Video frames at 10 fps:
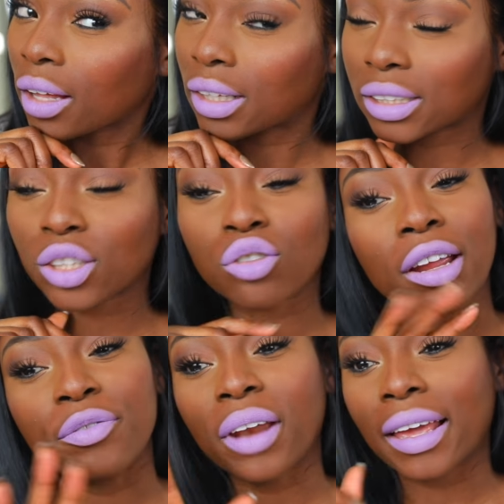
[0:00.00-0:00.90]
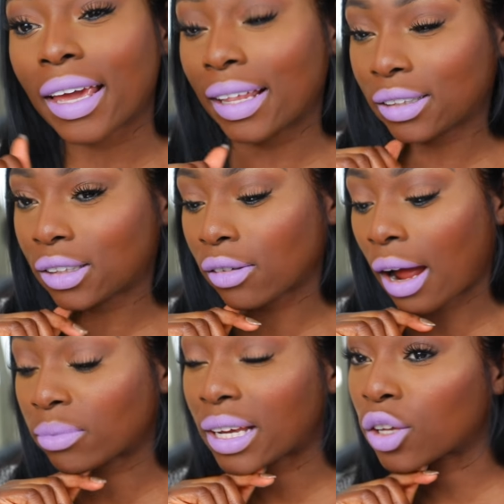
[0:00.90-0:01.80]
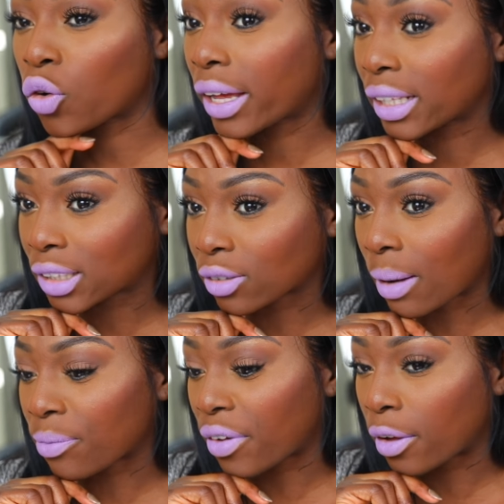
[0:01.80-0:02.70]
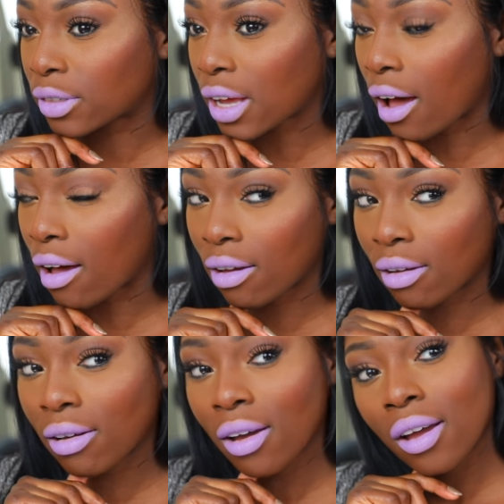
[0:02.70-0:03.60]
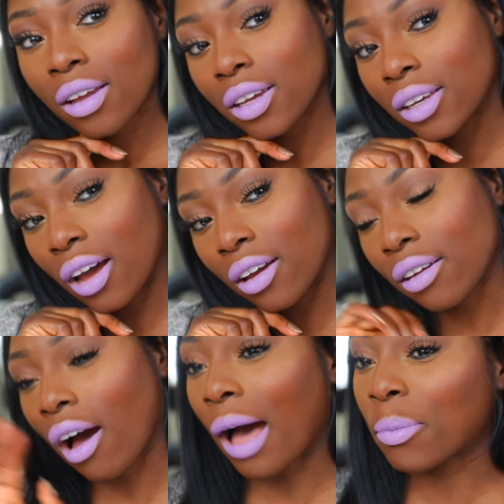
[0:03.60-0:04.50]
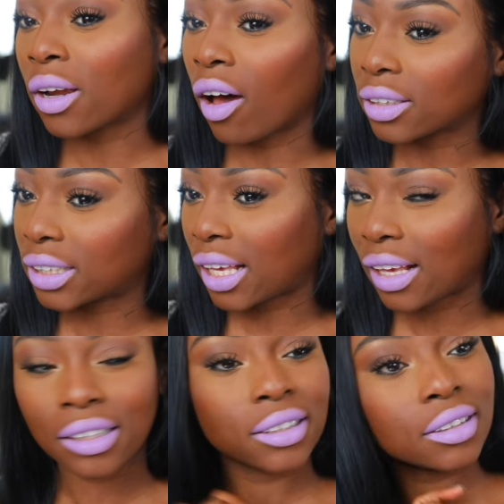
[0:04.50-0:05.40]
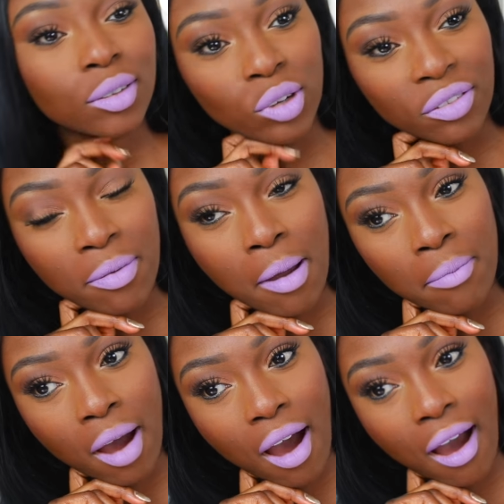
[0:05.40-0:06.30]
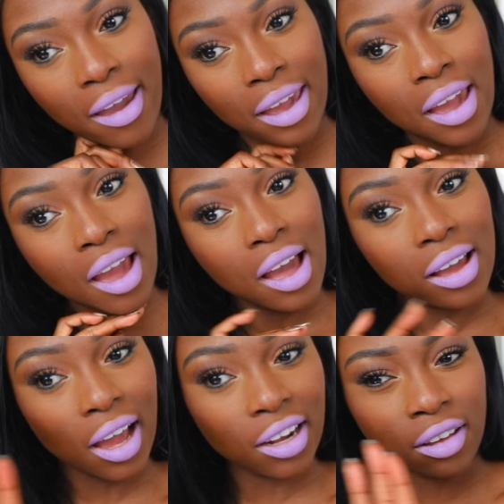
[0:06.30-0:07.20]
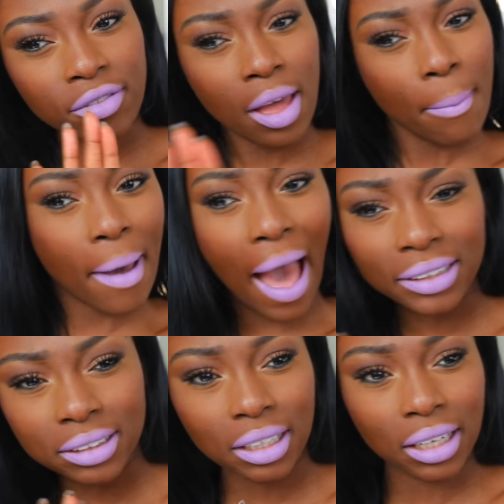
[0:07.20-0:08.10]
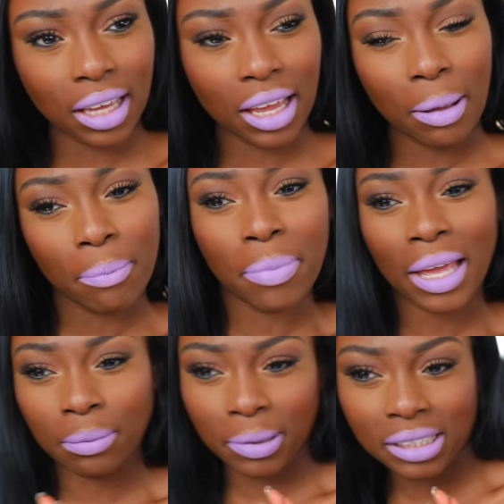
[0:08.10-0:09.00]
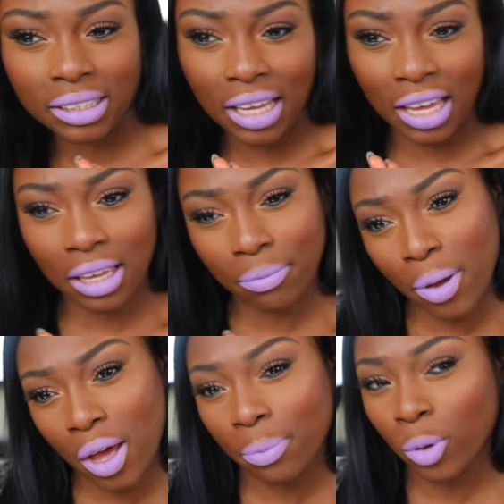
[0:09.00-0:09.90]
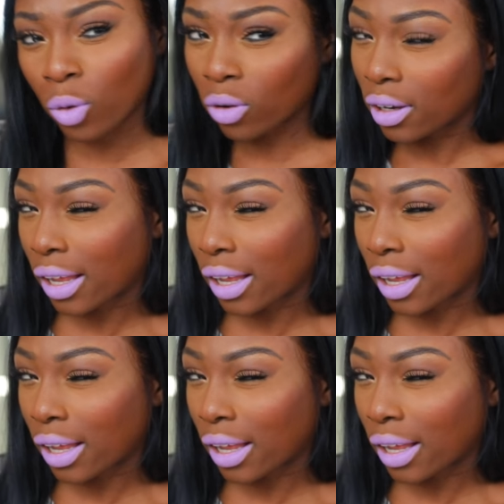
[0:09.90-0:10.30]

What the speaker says: This is great for like Instagram. Take your Instagram photo. You know, I'm an artiste with my kind of pastely, baby sick purple